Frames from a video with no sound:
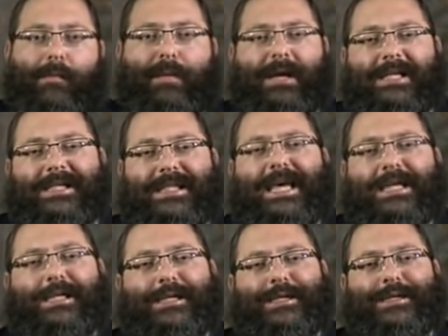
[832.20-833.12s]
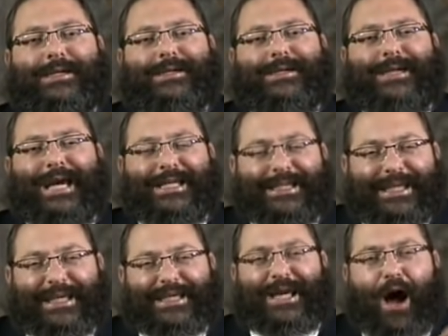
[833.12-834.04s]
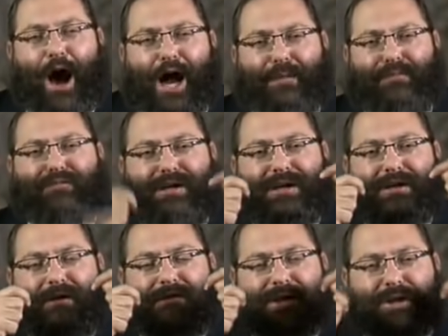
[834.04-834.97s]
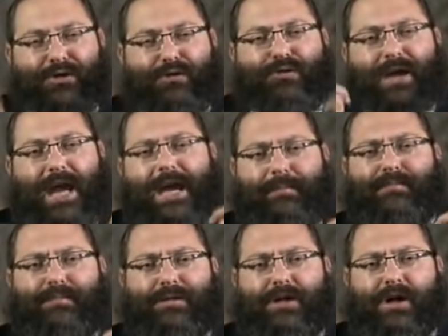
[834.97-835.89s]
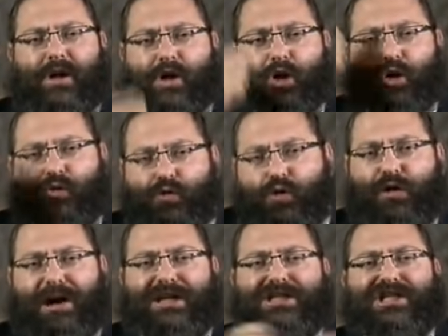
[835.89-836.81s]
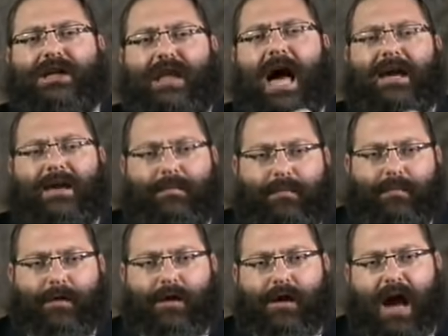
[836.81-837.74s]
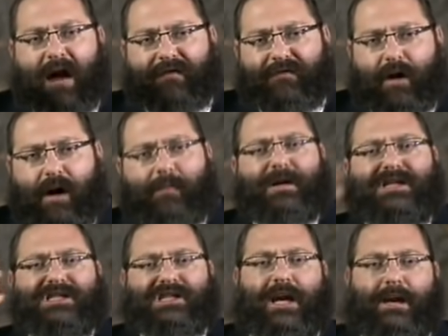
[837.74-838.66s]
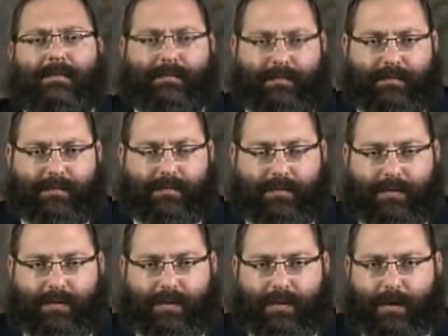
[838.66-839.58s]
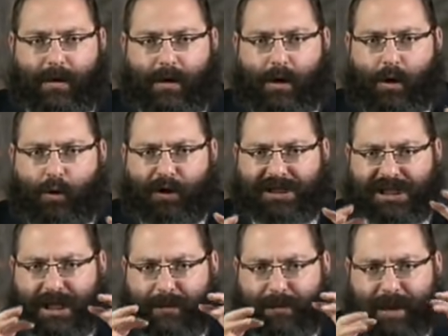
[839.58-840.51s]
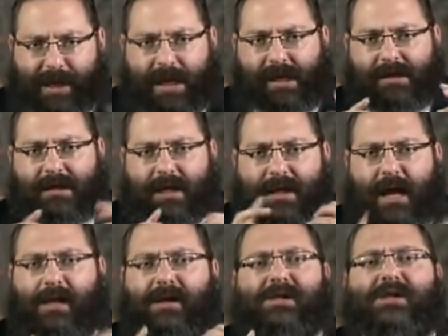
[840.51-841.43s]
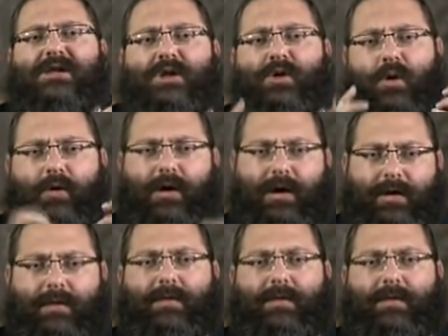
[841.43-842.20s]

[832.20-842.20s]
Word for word: But it's this hybrid of the two names, Yeru and Shalayim, Avram and Shem, which can begin to tell us the story